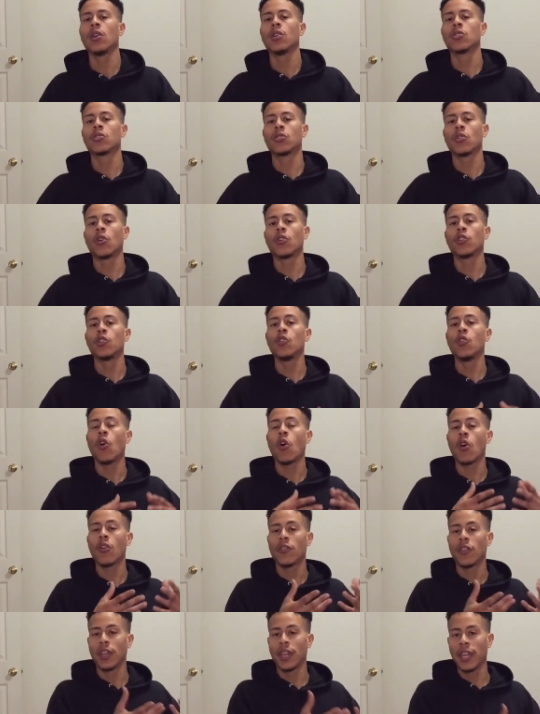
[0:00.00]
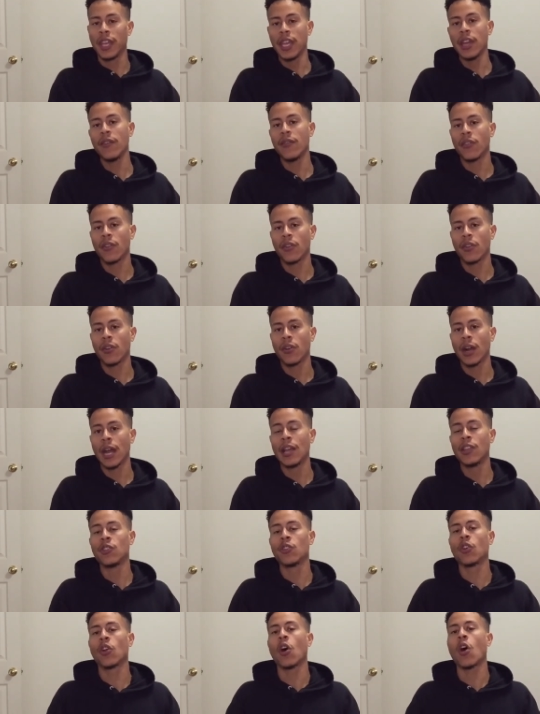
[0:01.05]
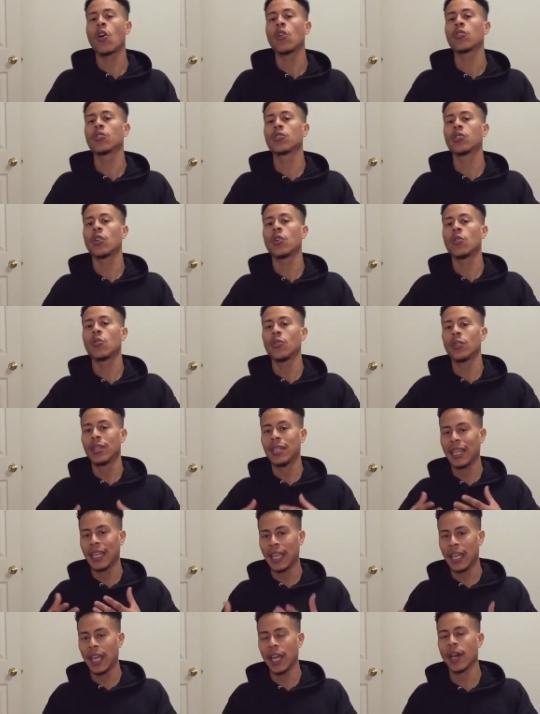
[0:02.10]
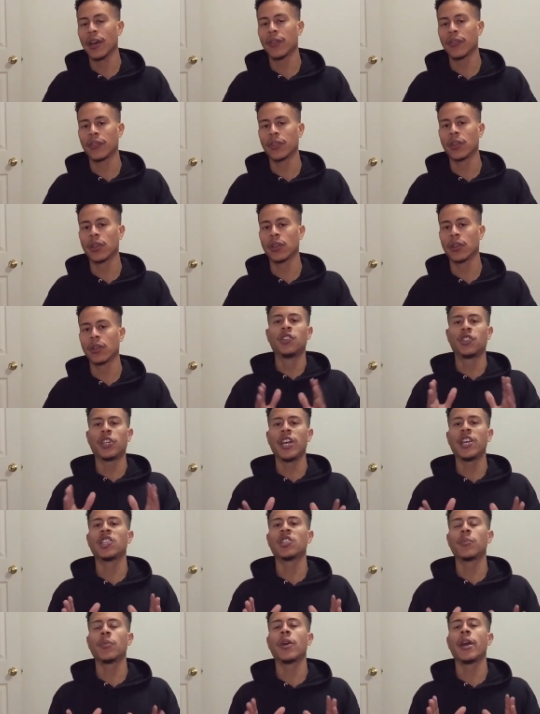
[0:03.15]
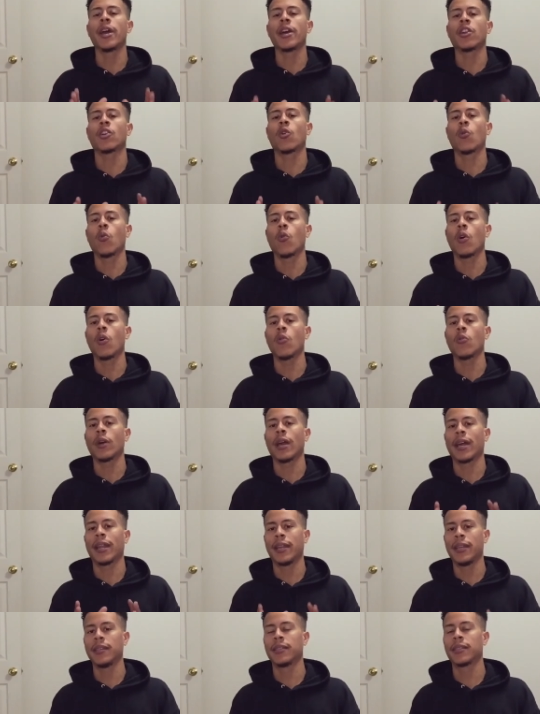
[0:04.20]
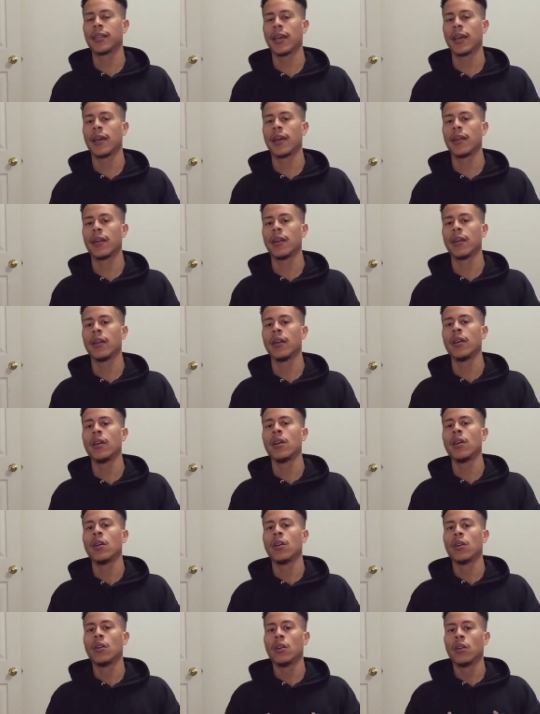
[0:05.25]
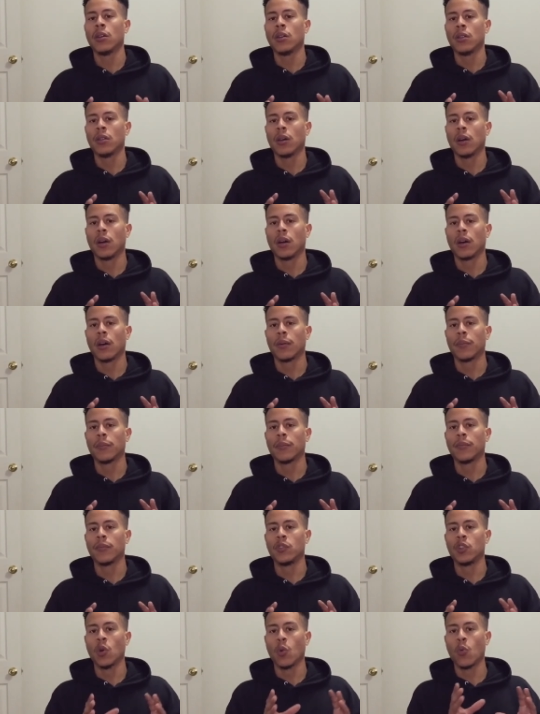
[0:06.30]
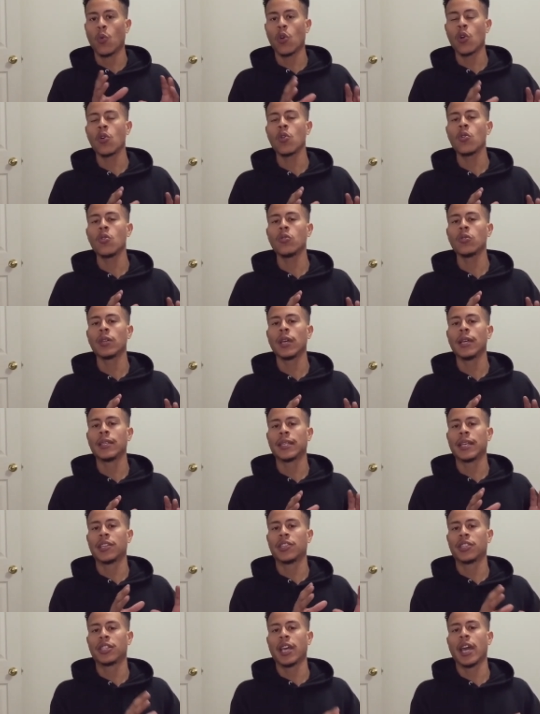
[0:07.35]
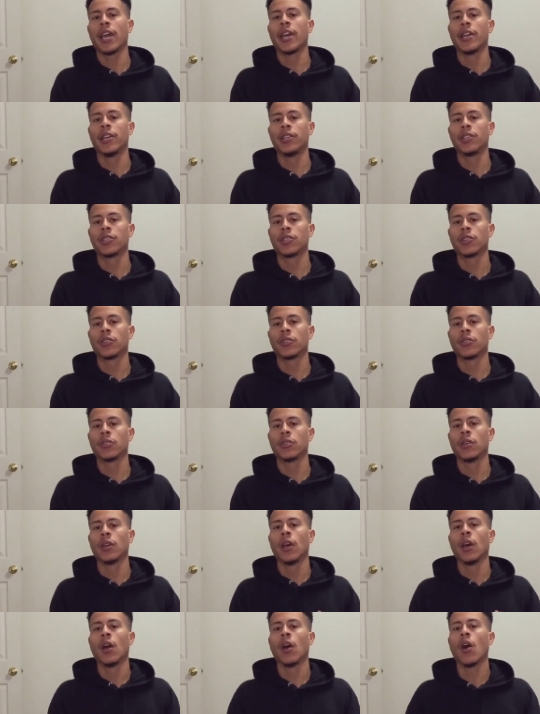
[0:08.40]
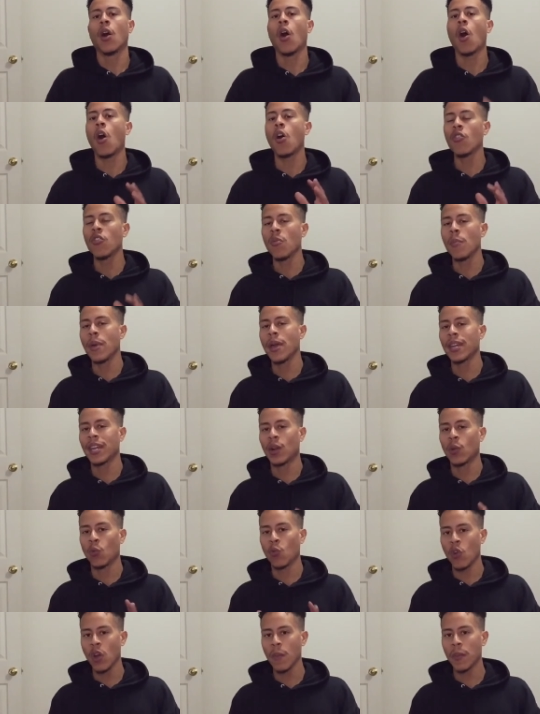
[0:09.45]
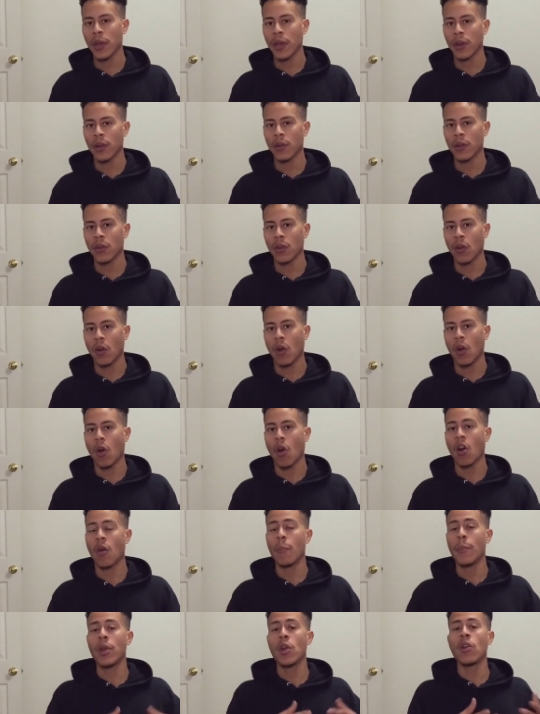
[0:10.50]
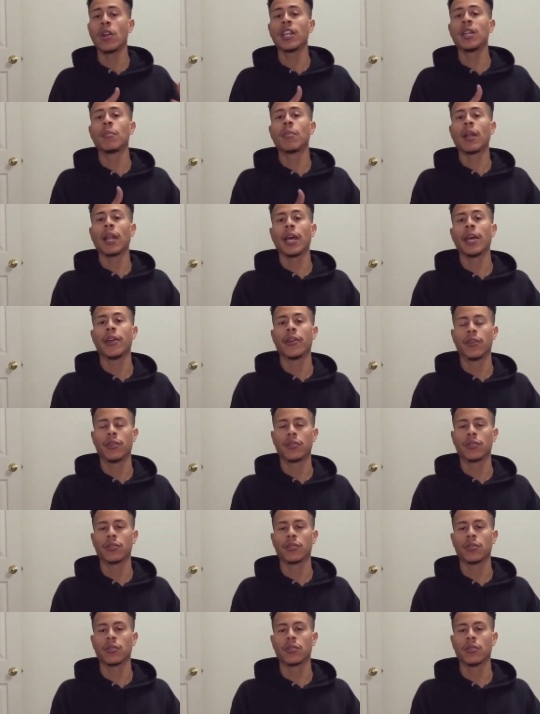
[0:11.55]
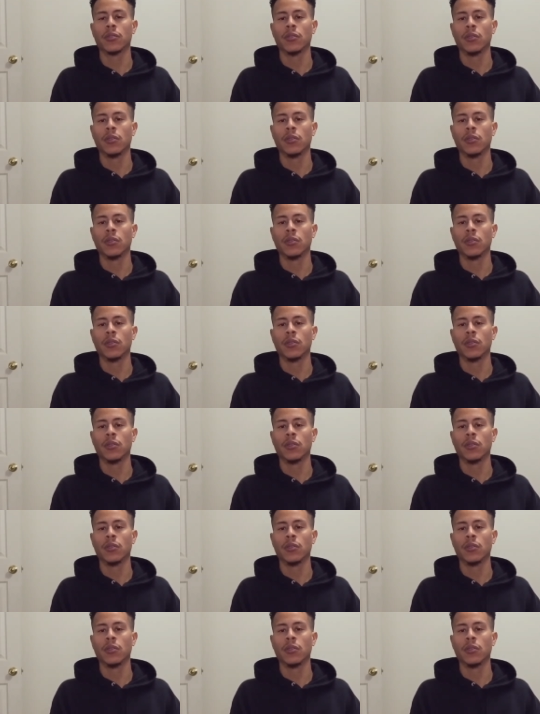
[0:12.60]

So you are the giver and you're also the gift. Shakespeare had a quote and he said, um, The world is a stage. All the men and women are merely players.